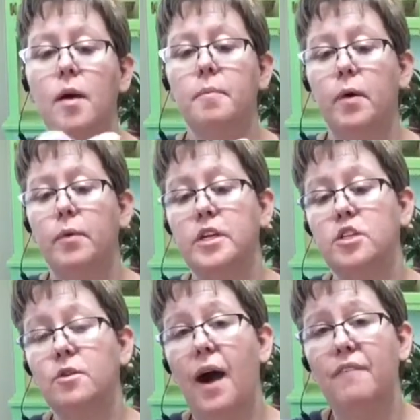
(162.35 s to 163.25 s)
but we
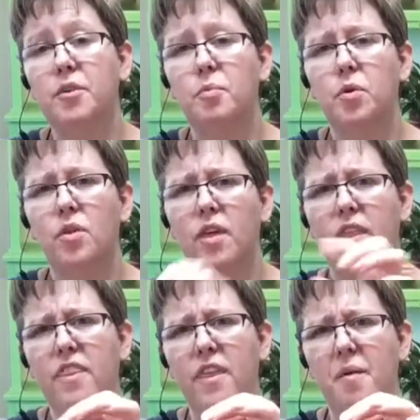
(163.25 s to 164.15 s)
do have to pull the
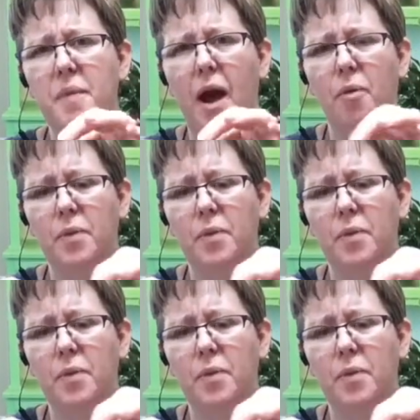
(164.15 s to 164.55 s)
thumb out